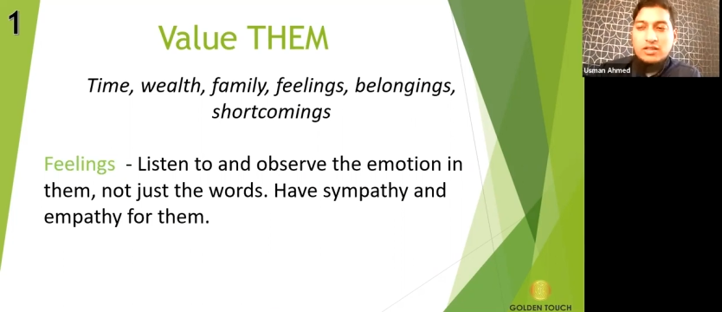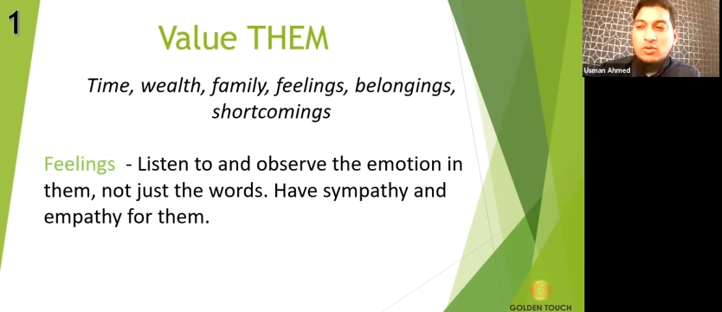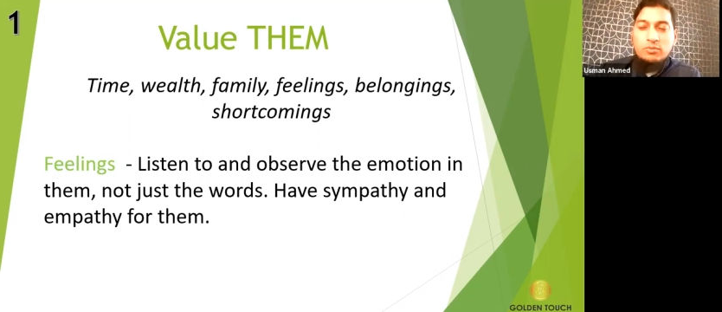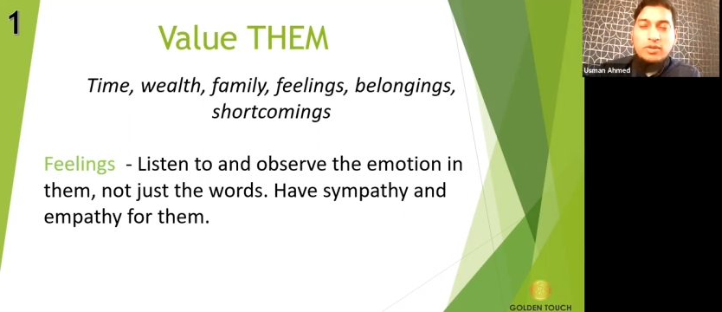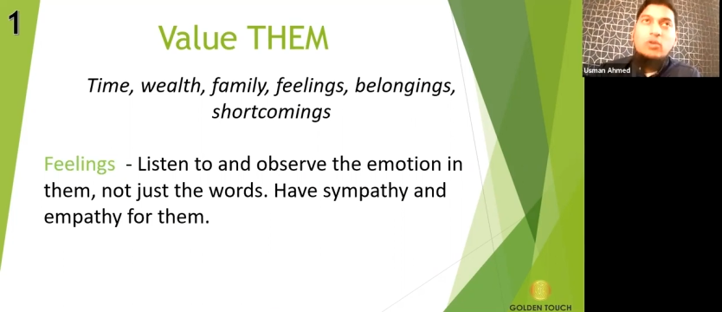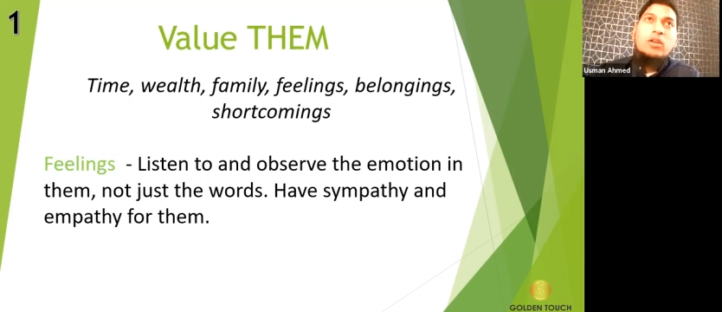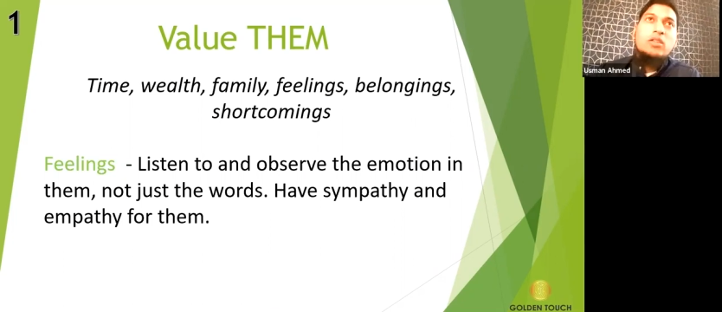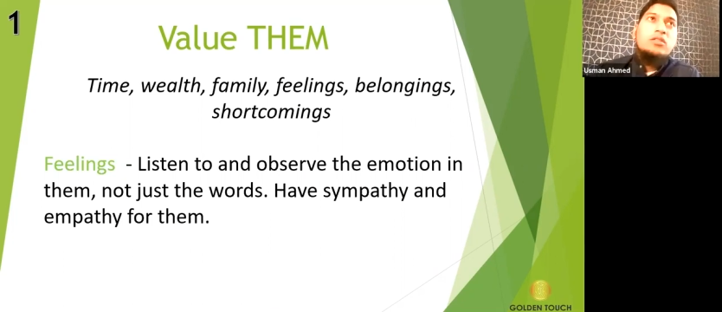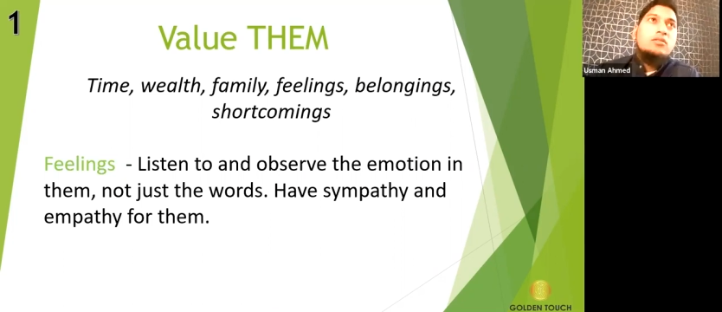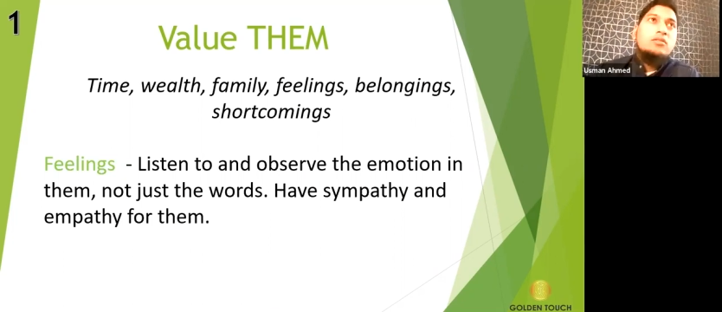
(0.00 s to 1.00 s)
I won't be going
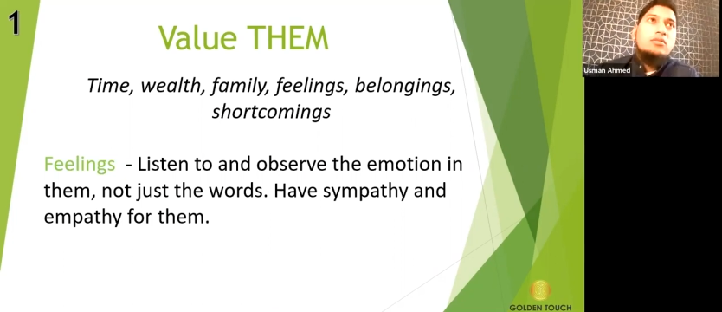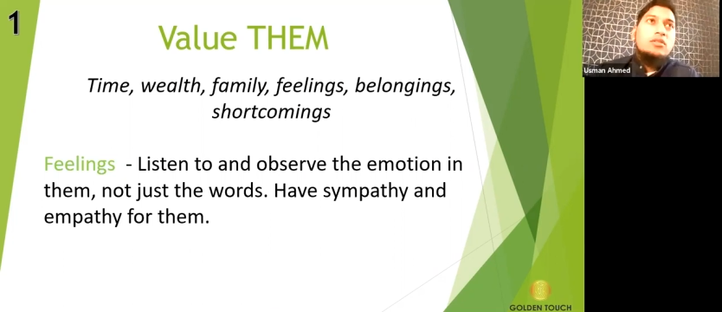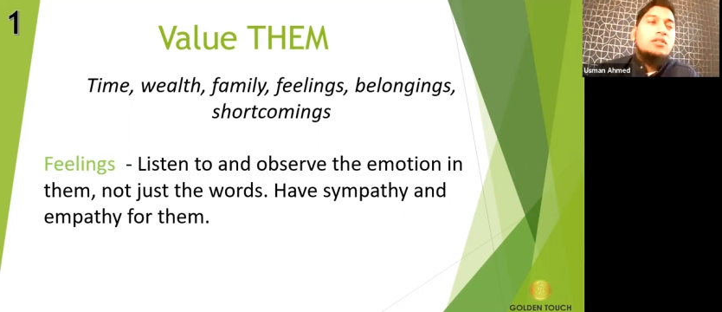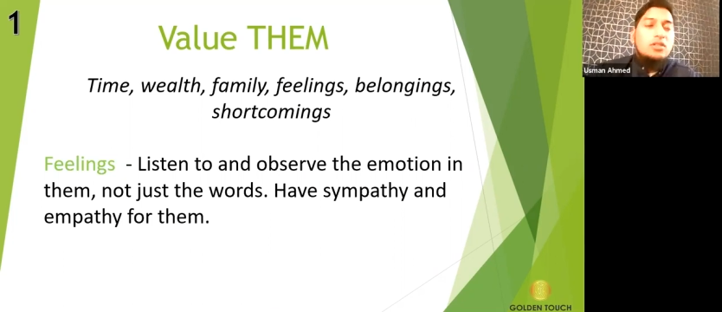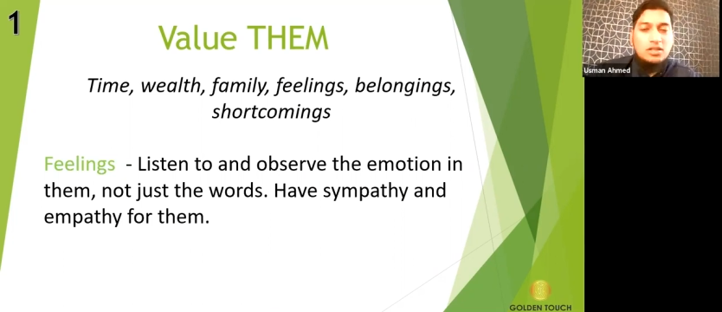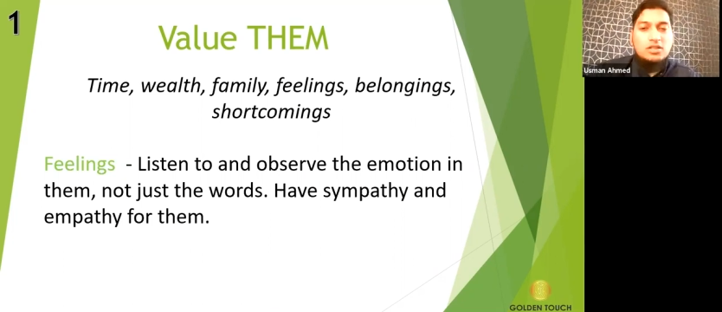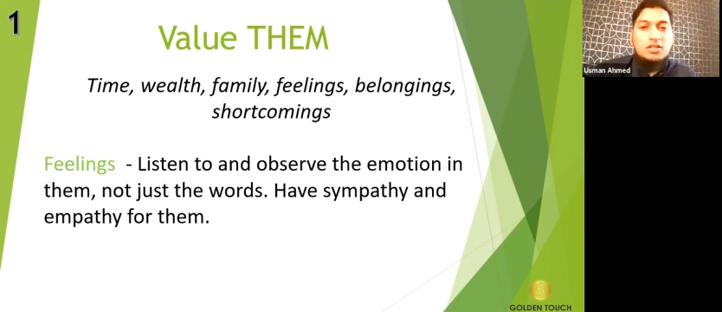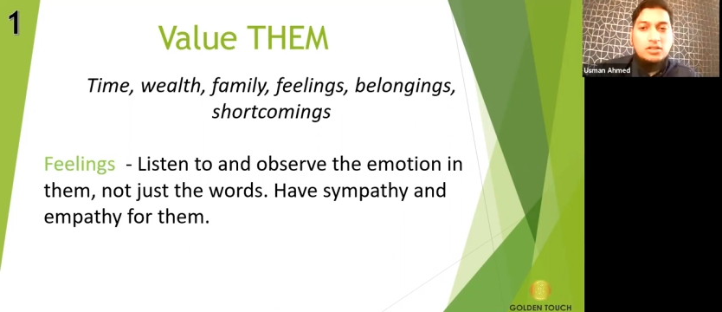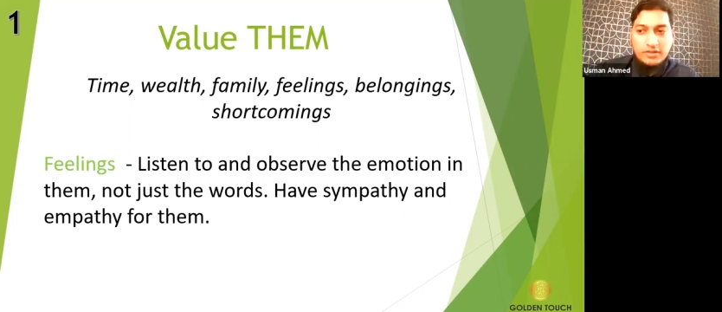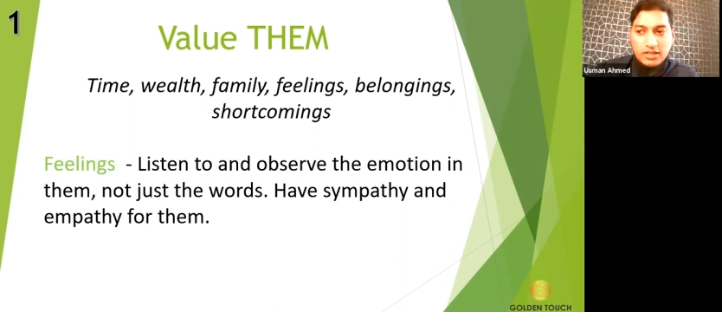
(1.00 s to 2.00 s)
into the
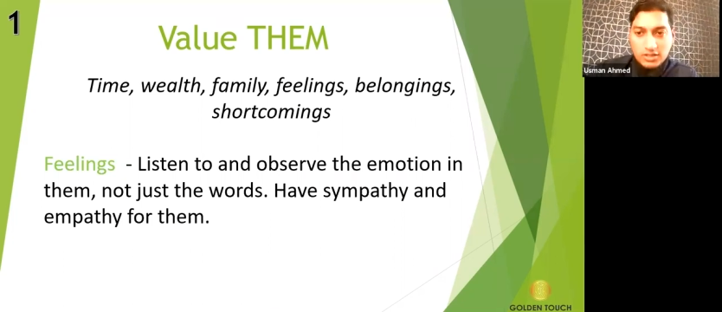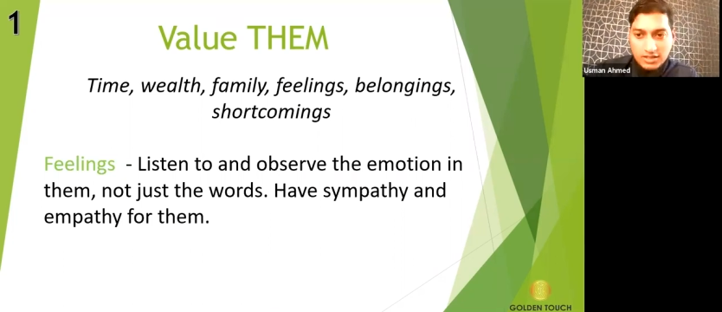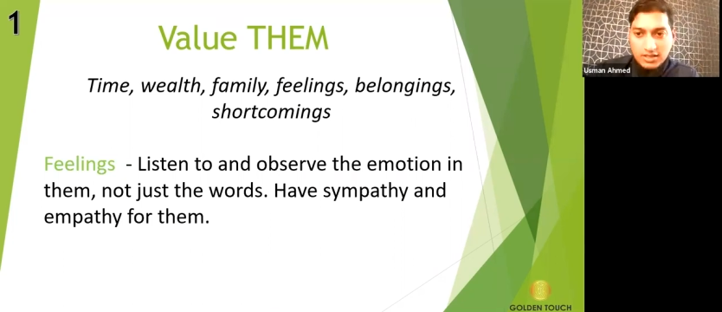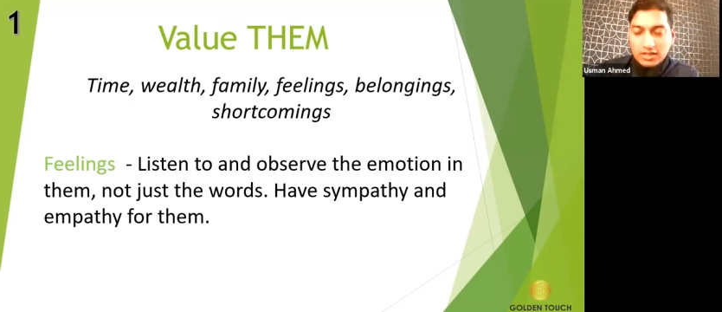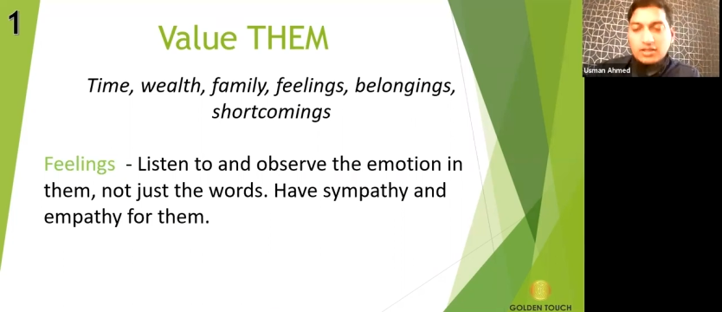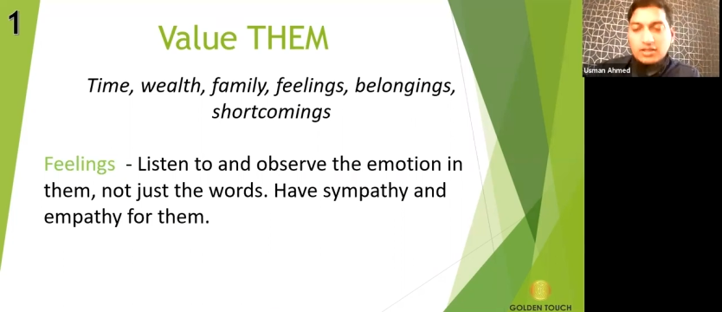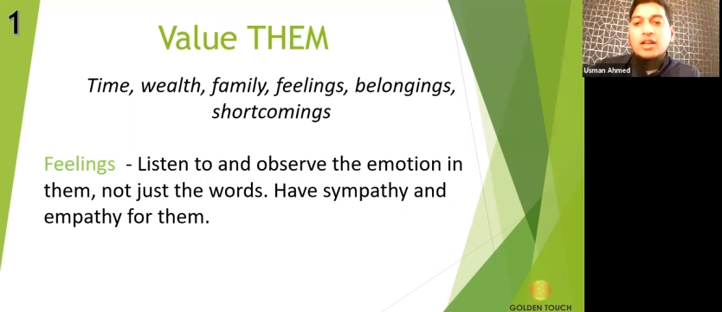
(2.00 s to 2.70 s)
details of it today.